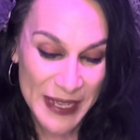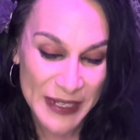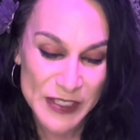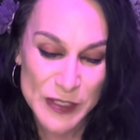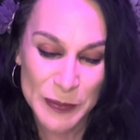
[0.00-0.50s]
and
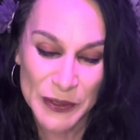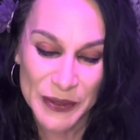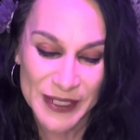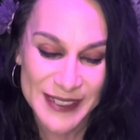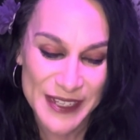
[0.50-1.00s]

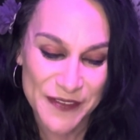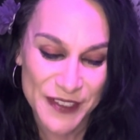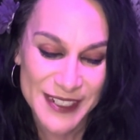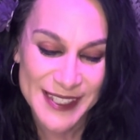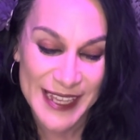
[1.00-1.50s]
explore
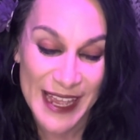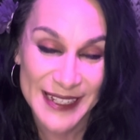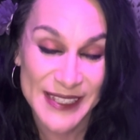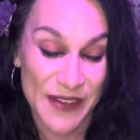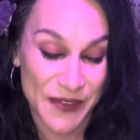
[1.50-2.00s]
different
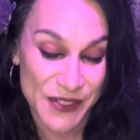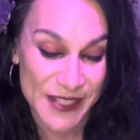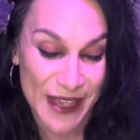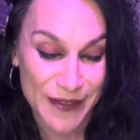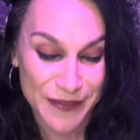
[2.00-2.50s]
sides of
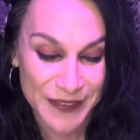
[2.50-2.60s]
yourself,